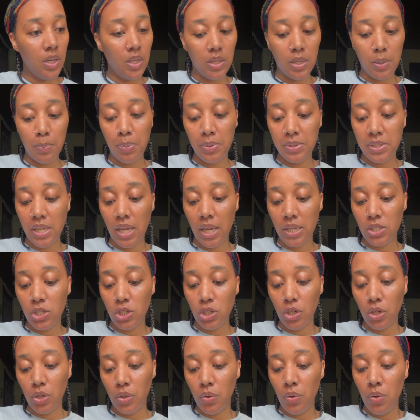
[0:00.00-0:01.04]
The
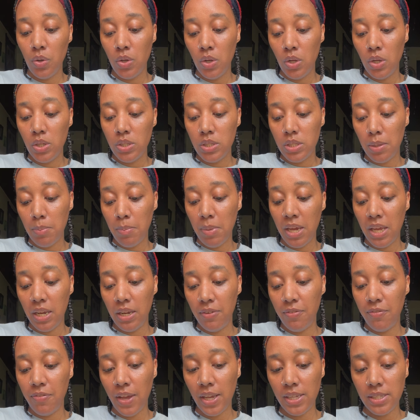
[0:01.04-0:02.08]
potential to
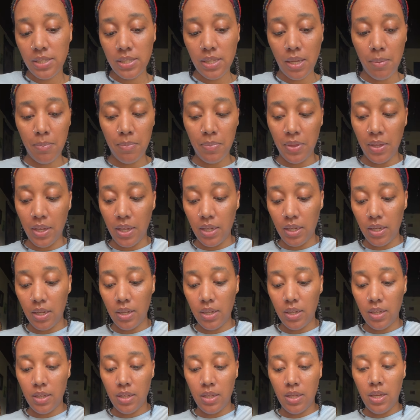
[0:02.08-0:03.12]
manifest something.
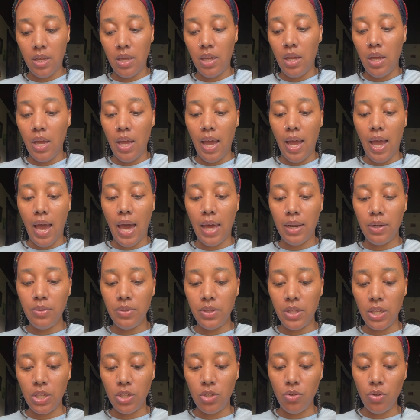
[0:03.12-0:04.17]
I don't
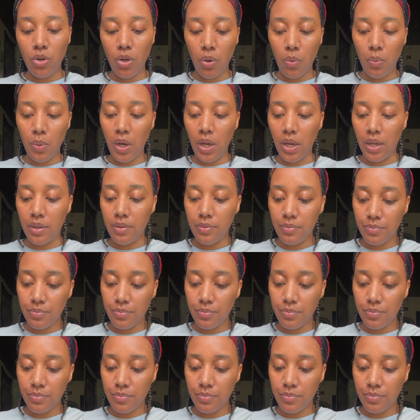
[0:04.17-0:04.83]
think you know what.